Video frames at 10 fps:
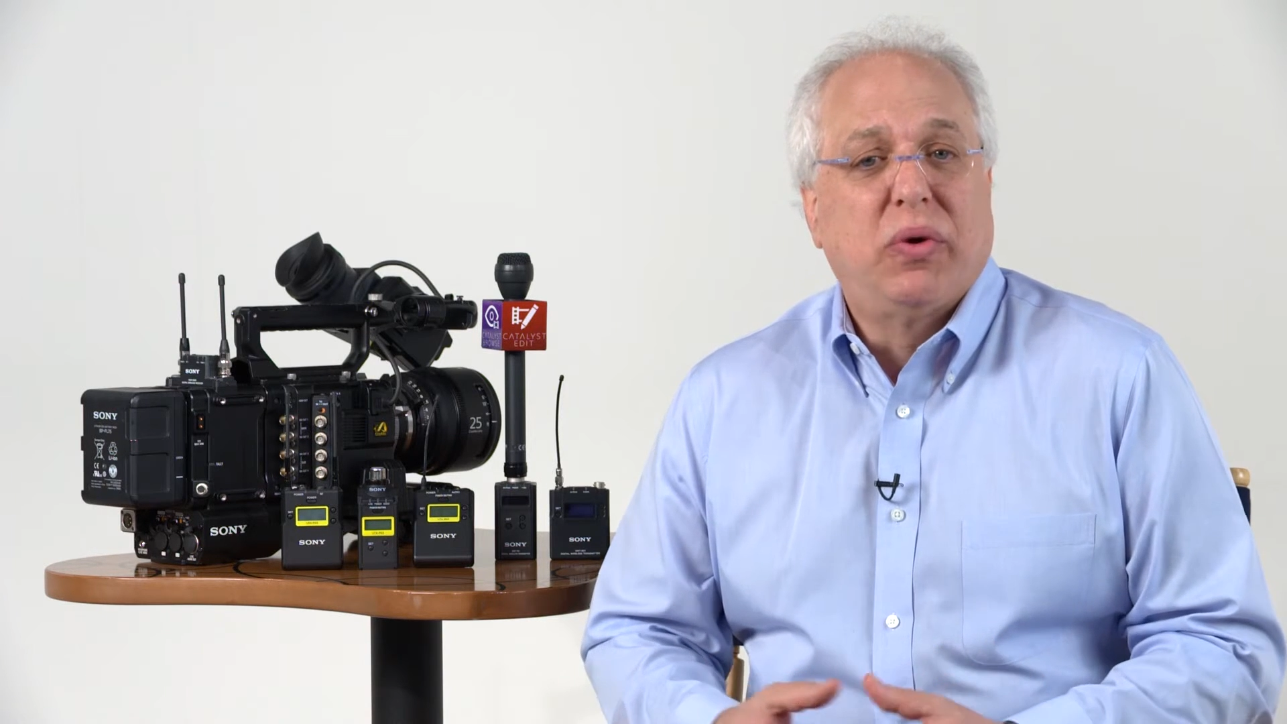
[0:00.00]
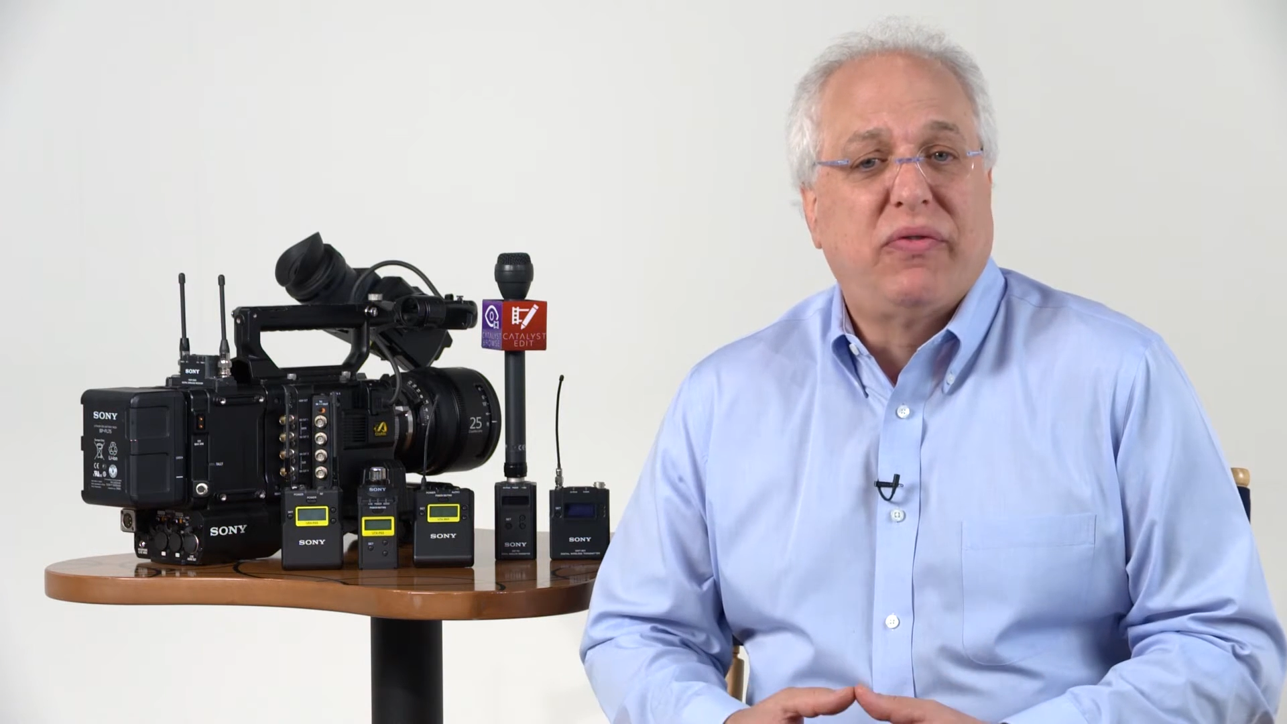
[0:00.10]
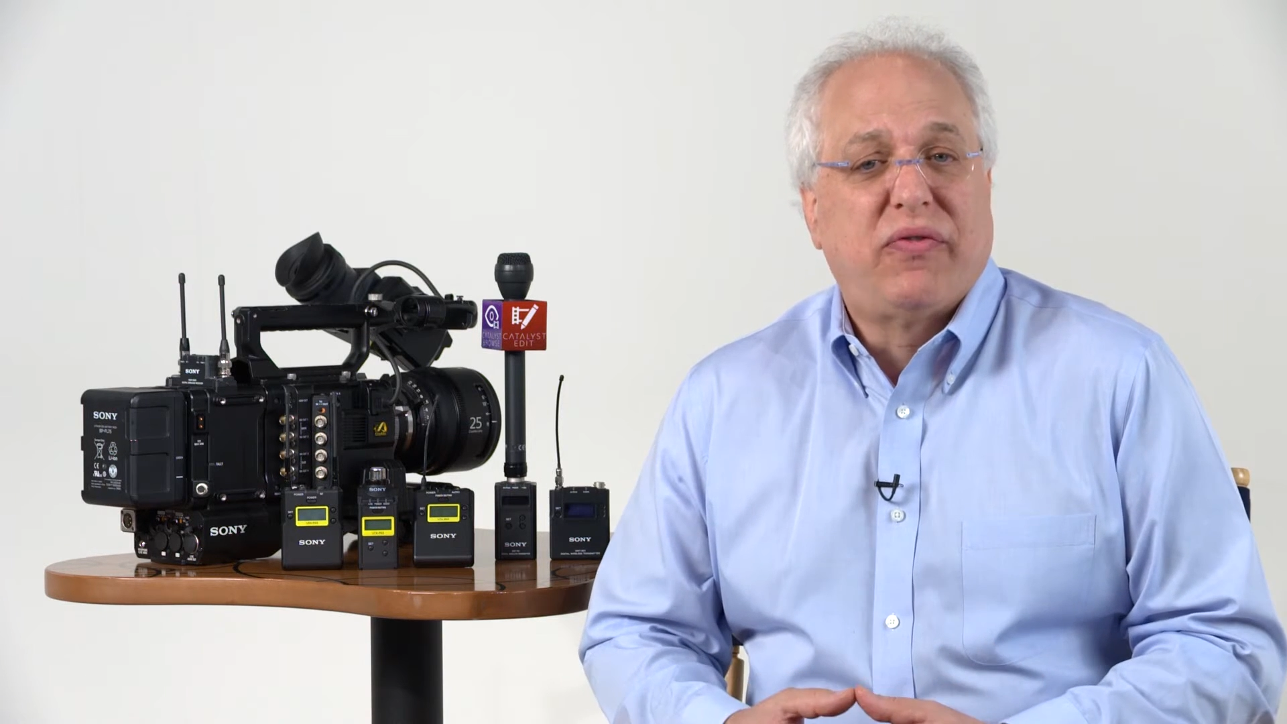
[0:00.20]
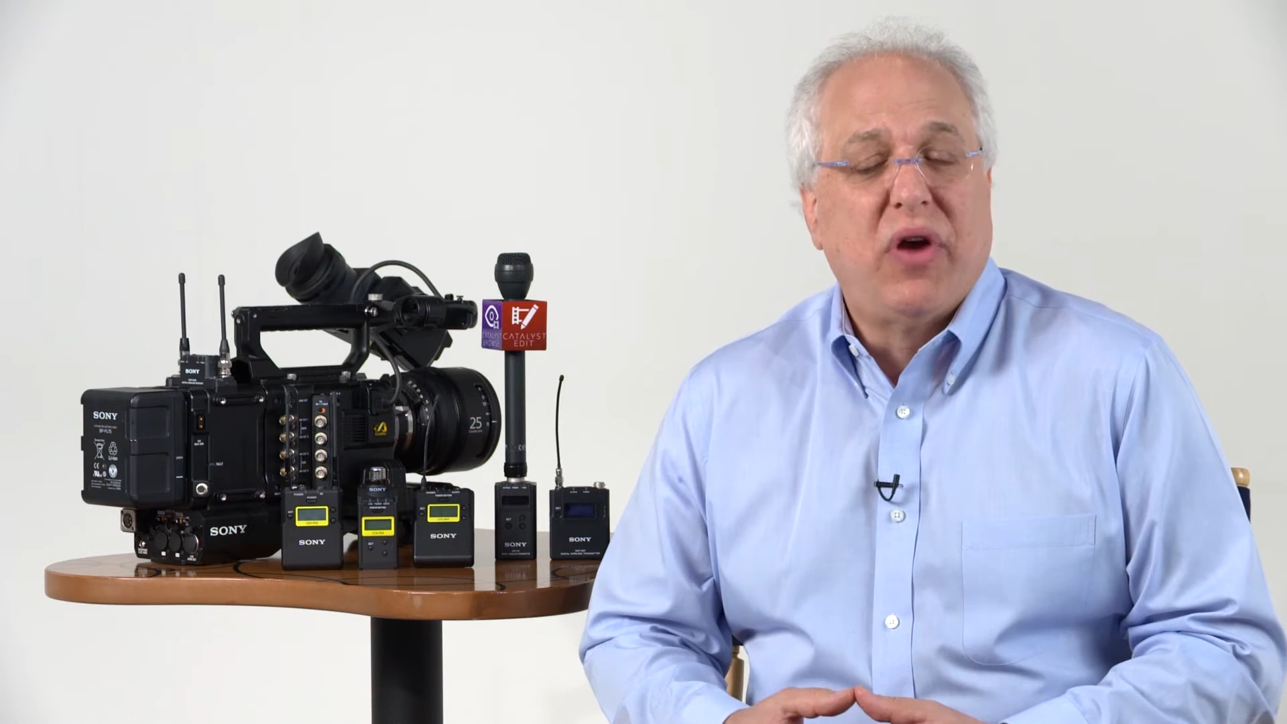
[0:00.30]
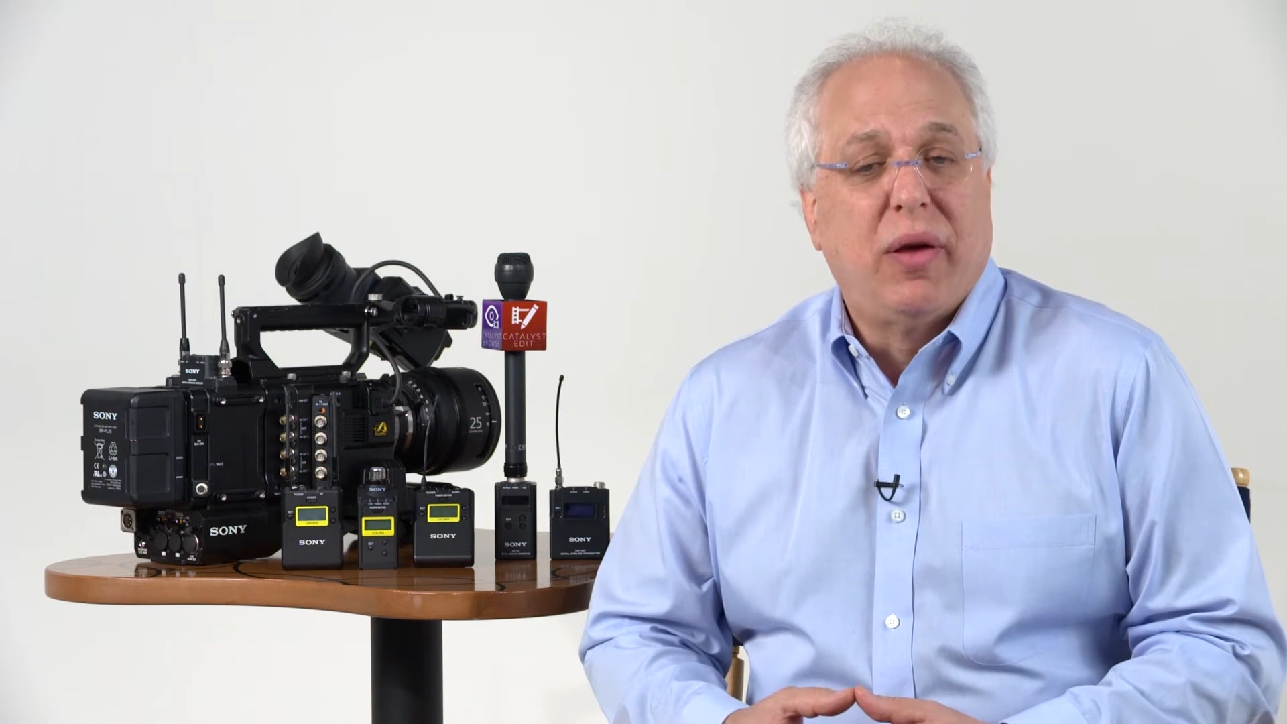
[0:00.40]
one
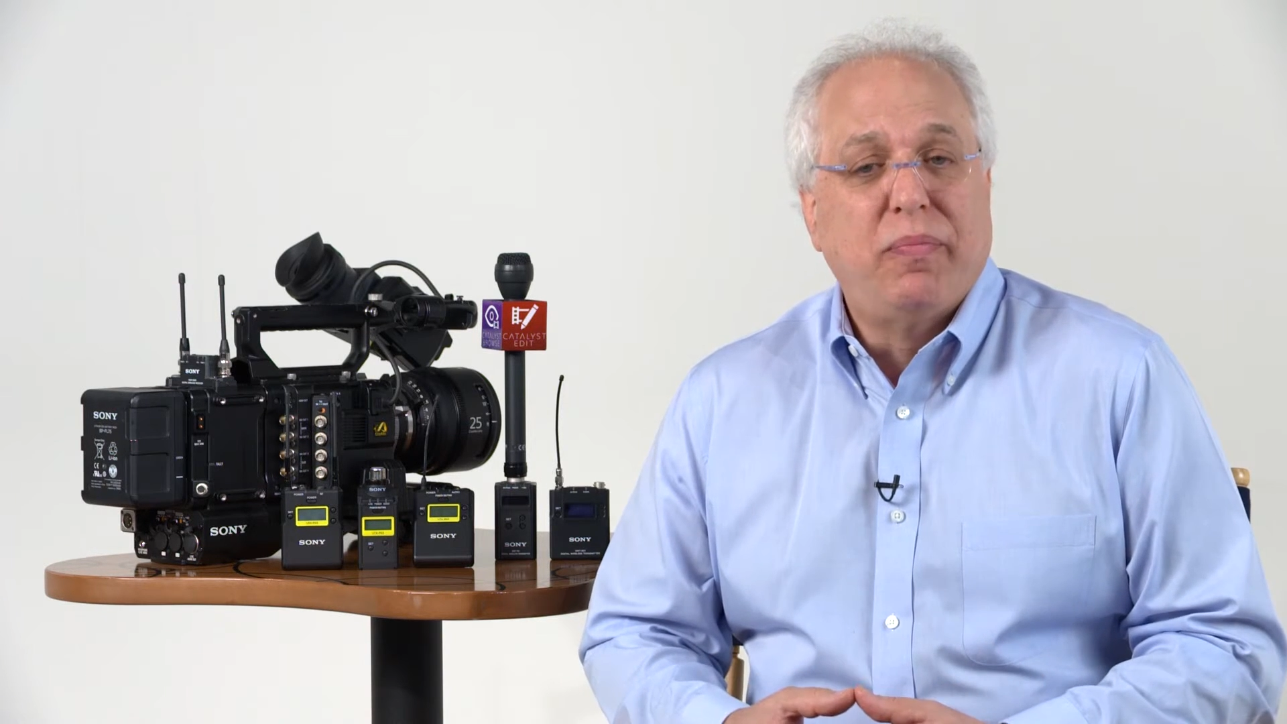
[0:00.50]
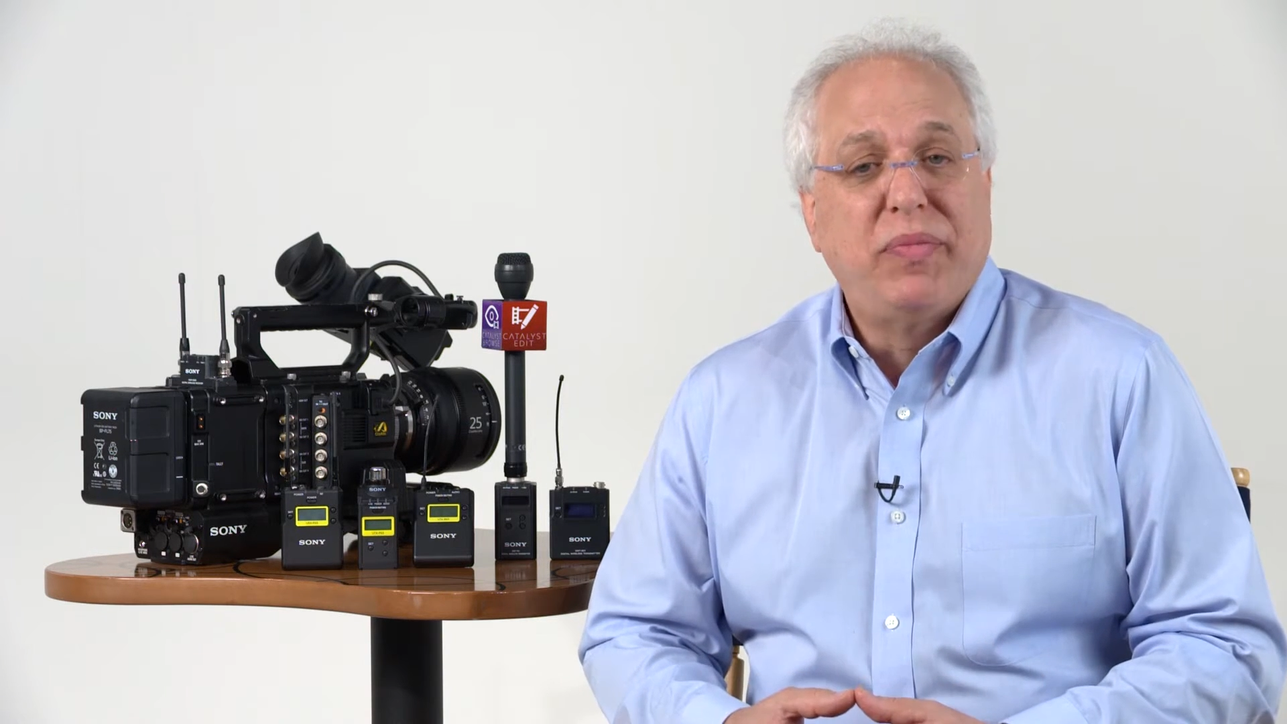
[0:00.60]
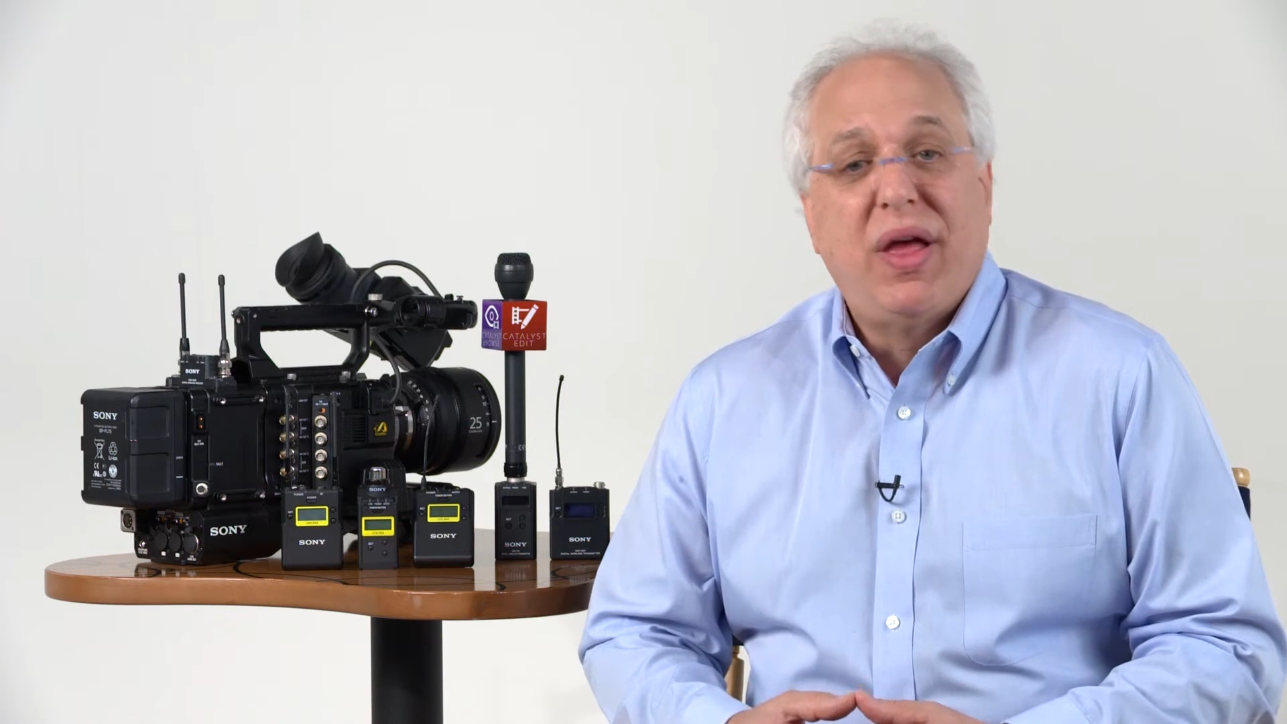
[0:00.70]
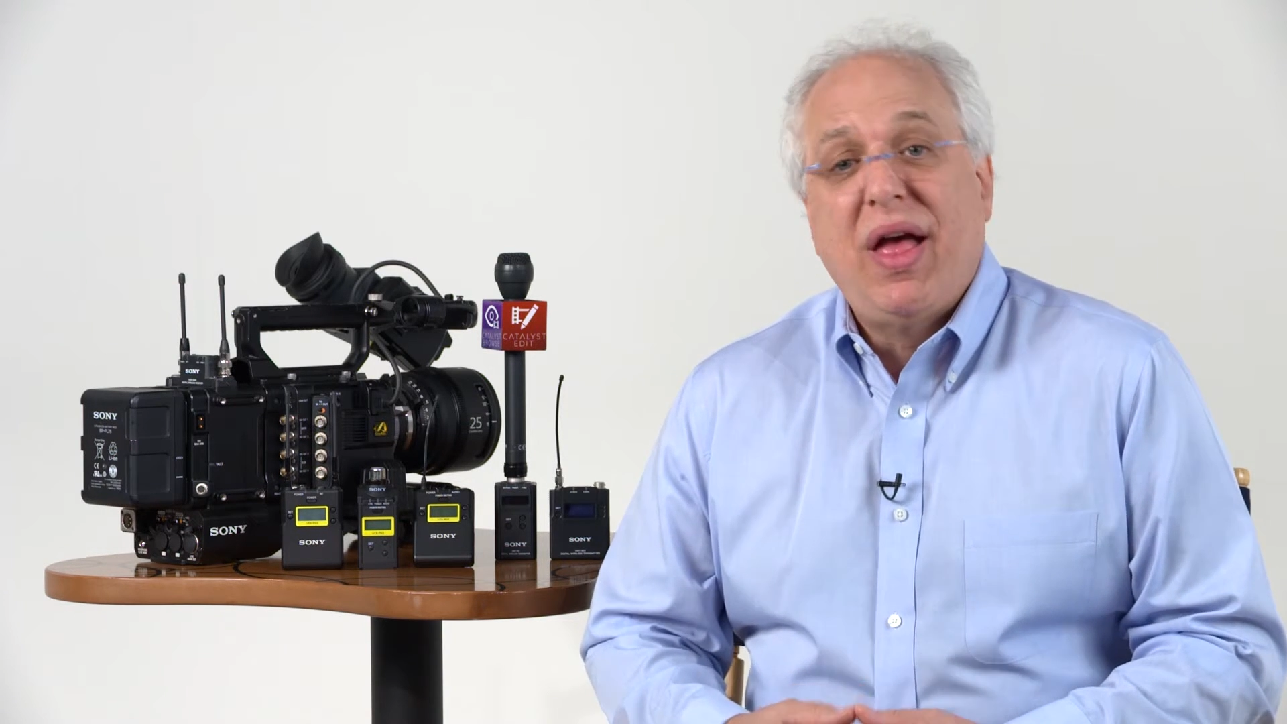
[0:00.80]
from.